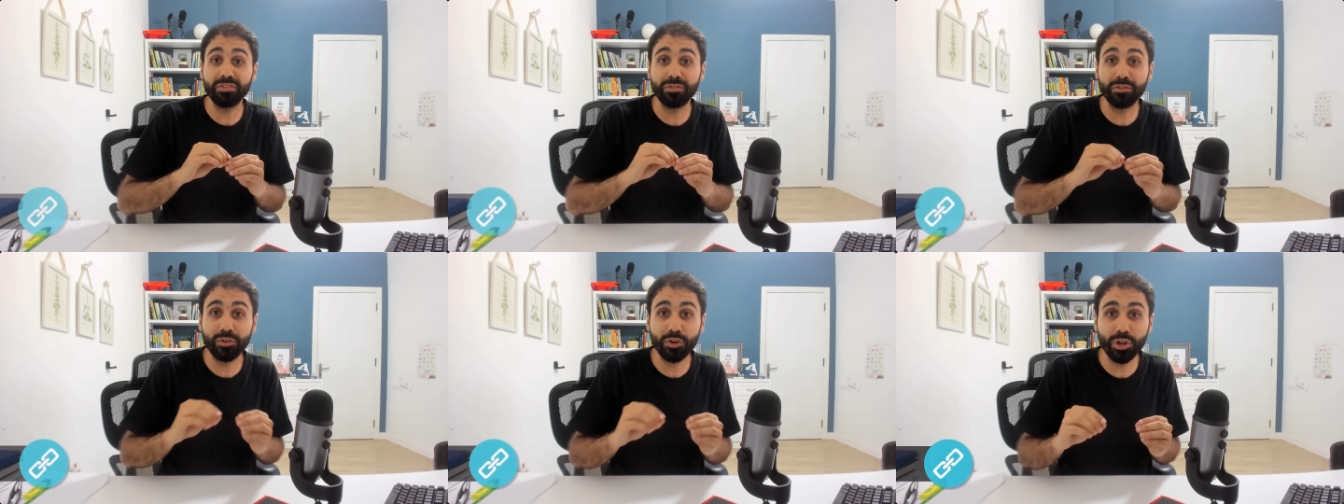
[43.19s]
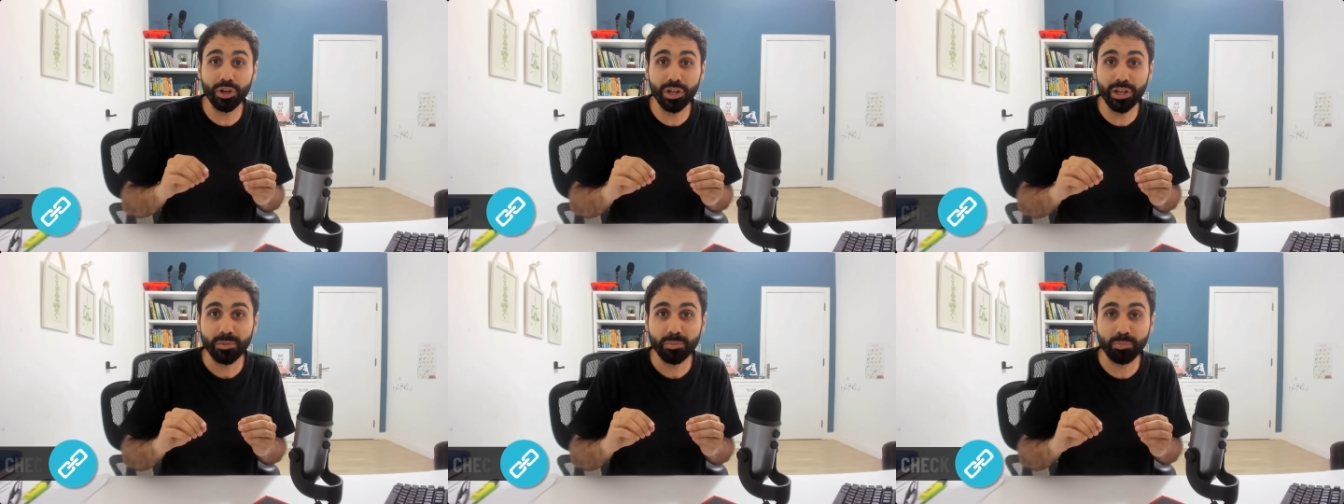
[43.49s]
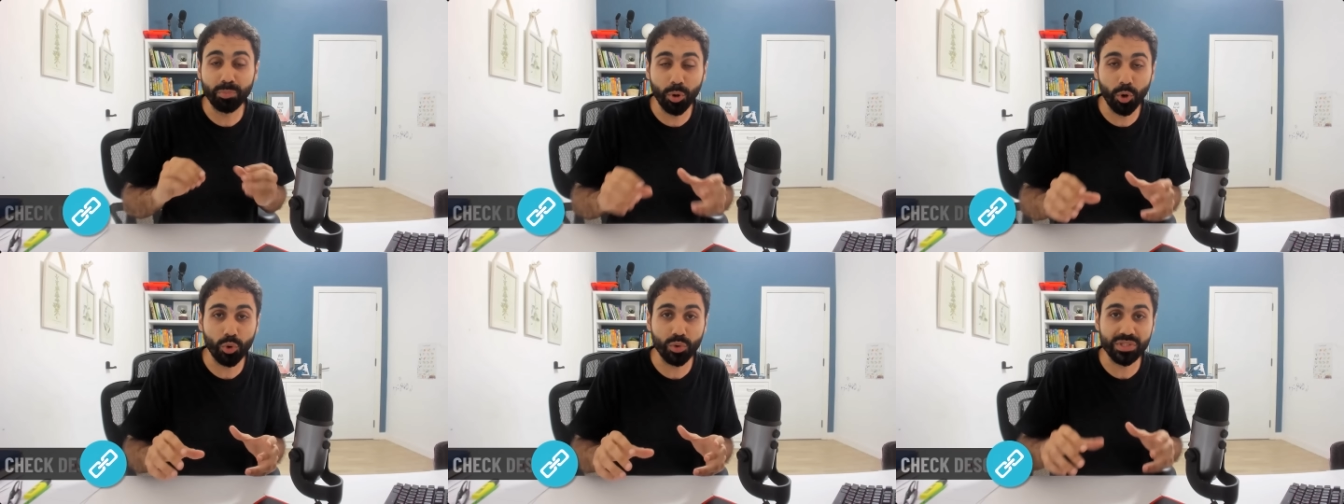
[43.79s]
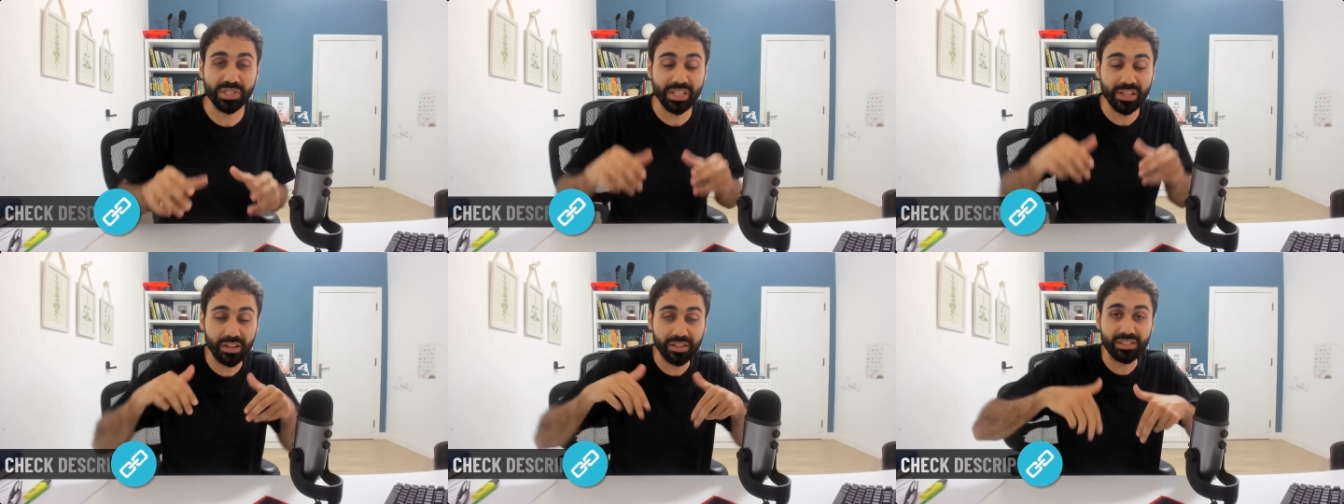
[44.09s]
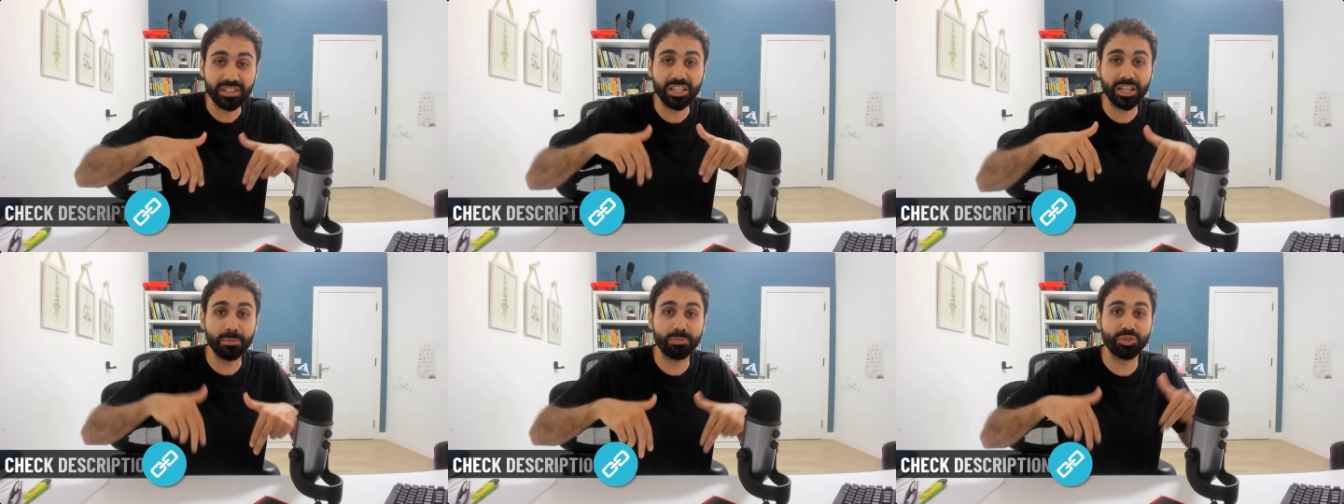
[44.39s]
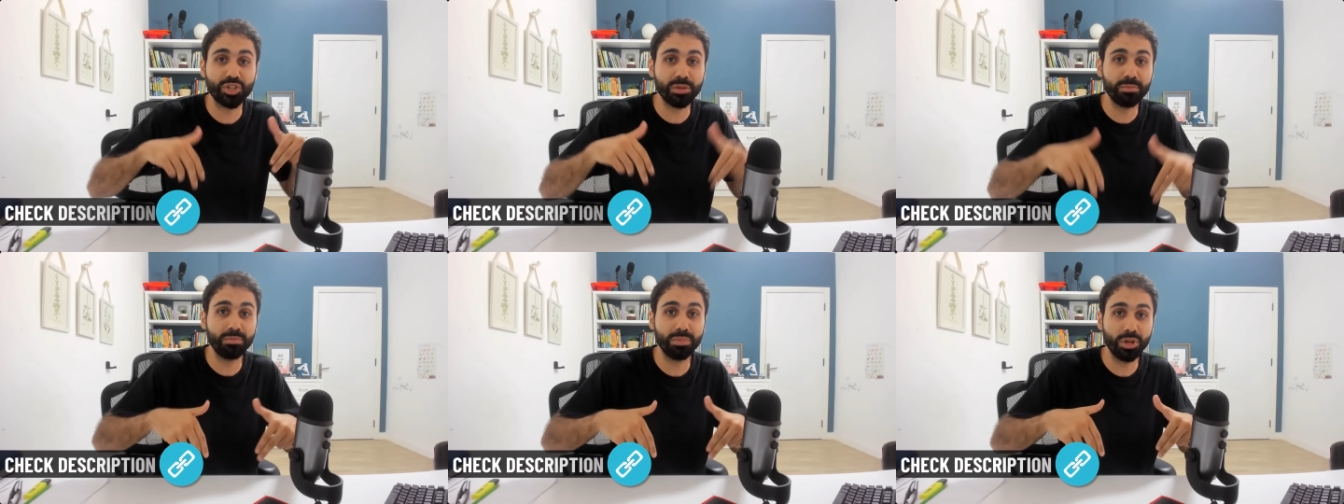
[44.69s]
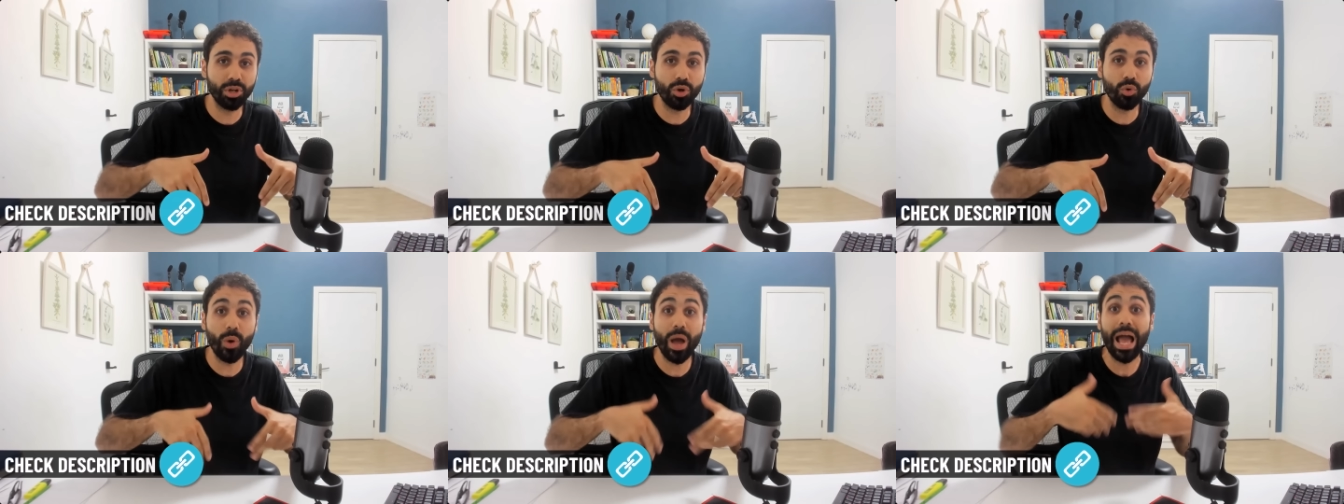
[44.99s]
full post in the description
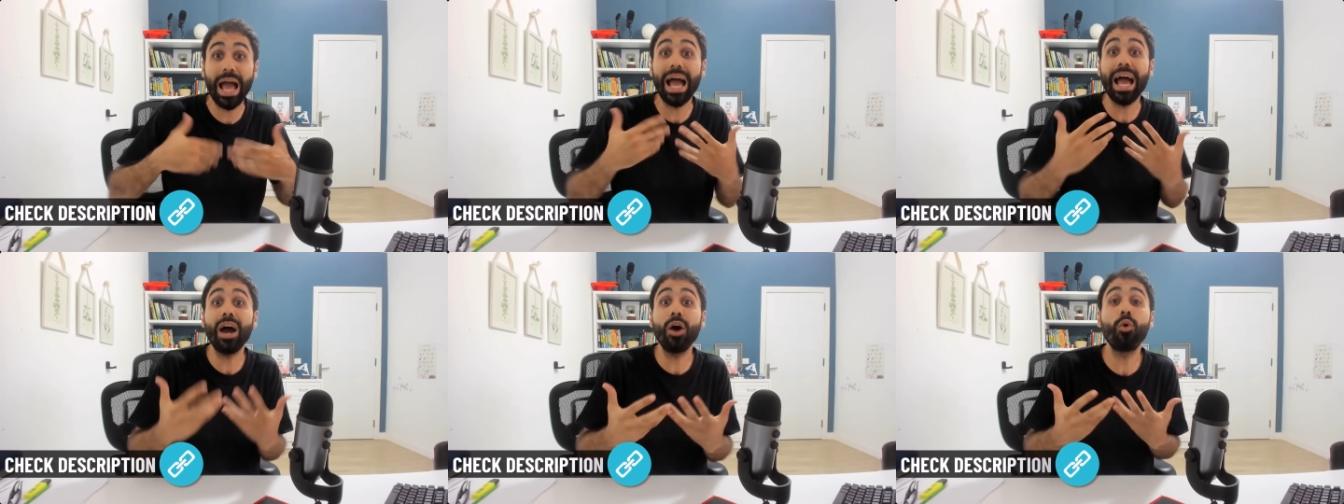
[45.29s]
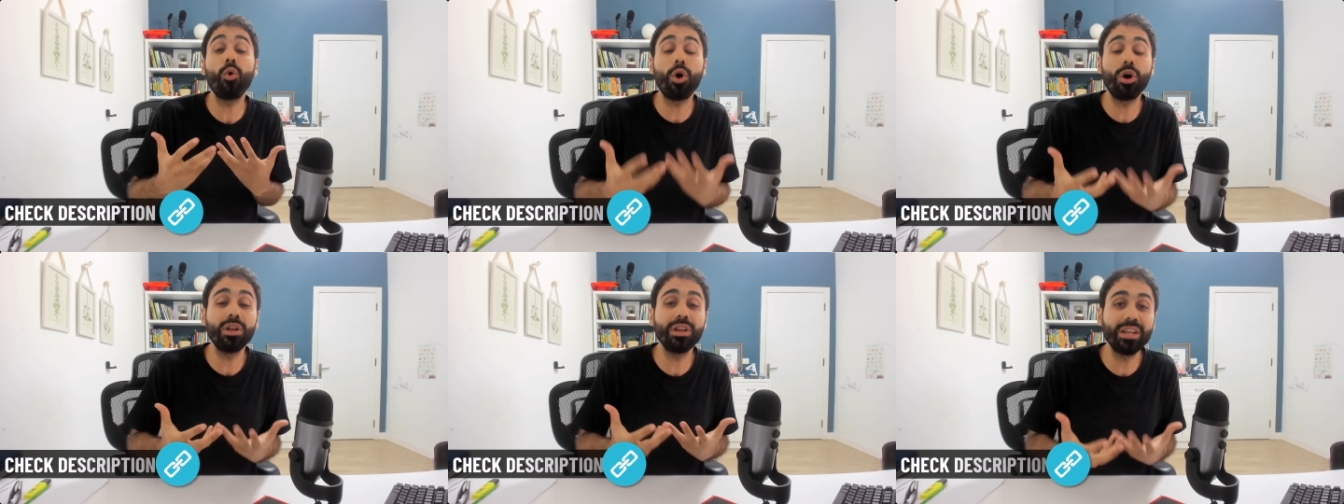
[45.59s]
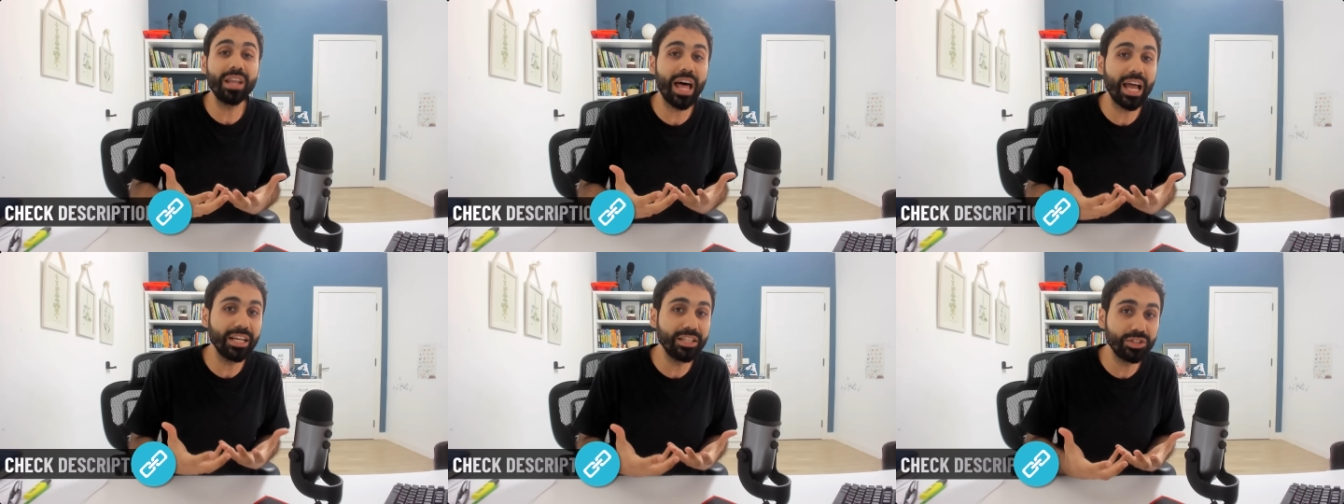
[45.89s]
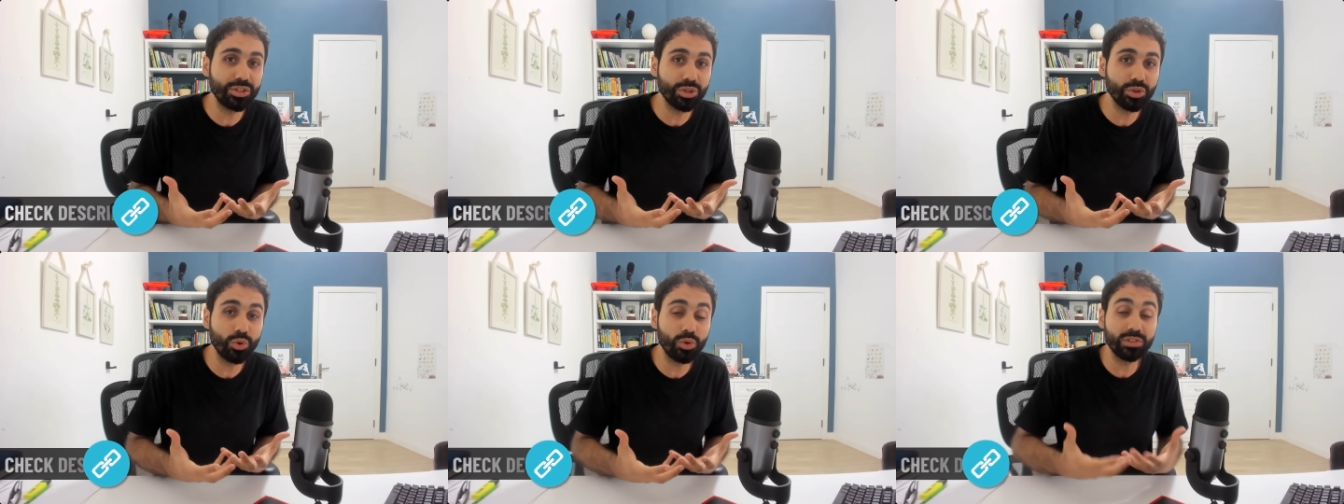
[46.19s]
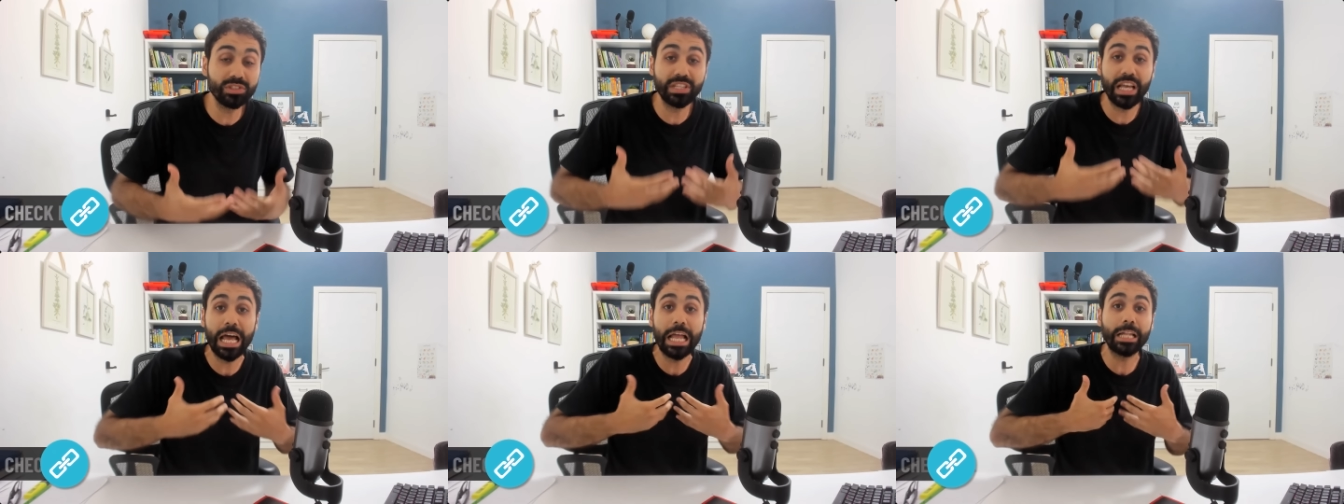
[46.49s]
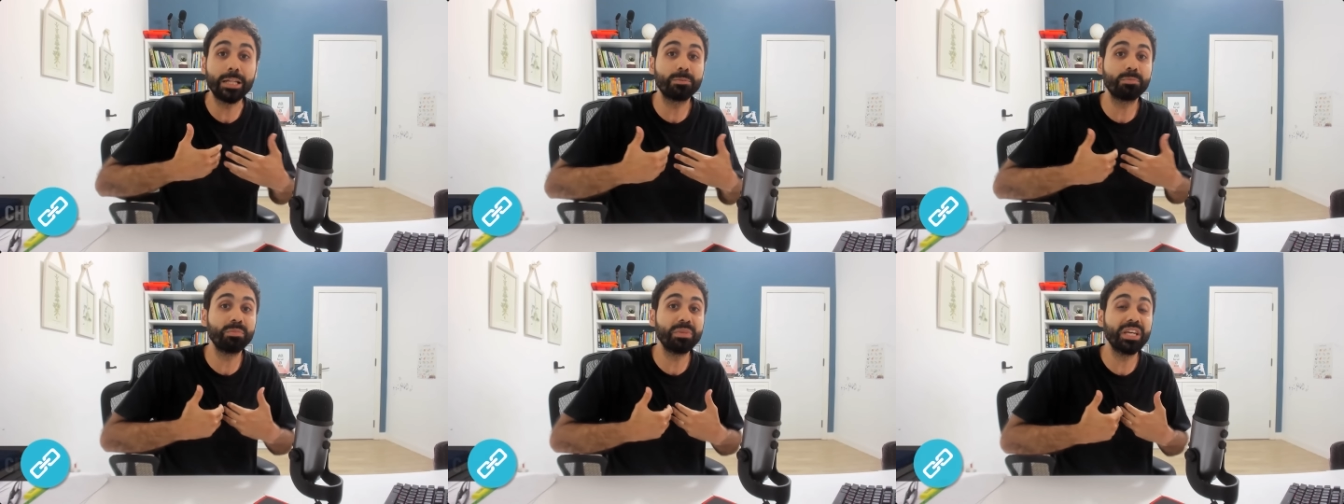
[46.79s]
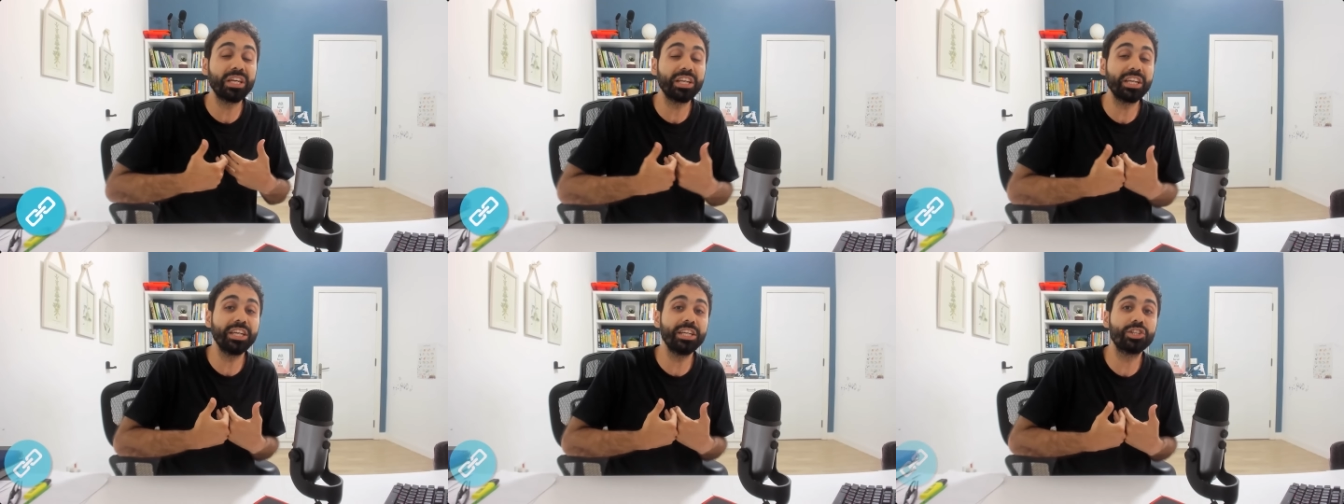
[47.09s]
below how online tools helped
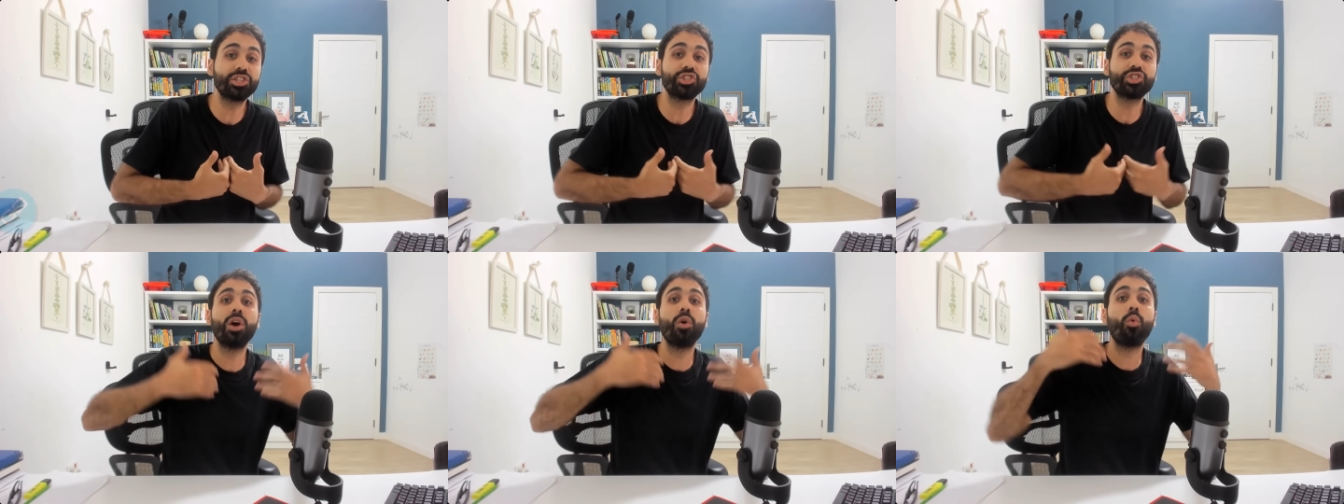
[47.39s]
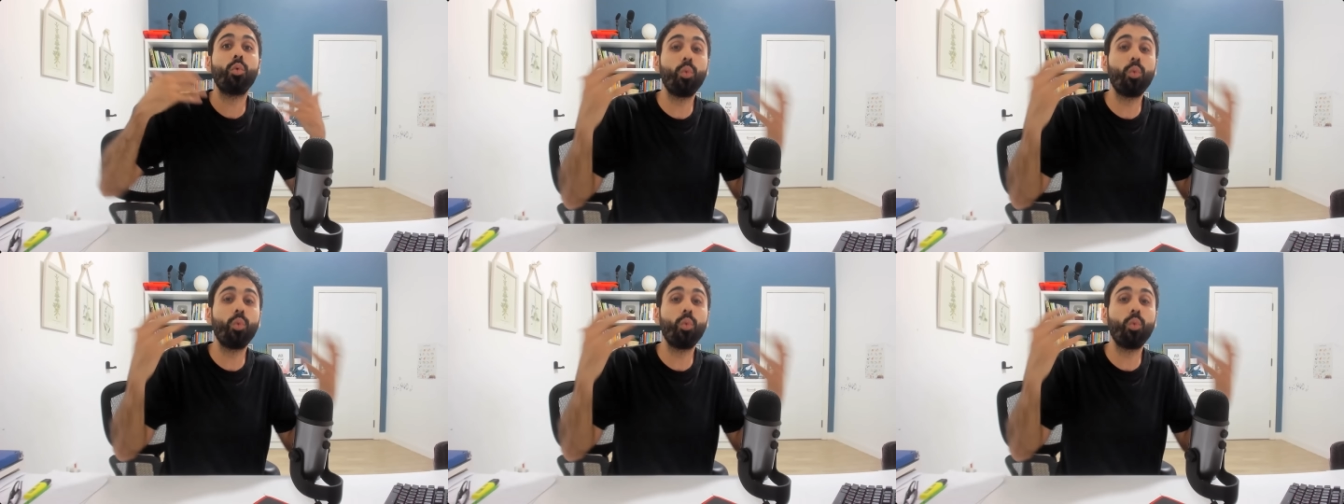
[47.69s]
me reach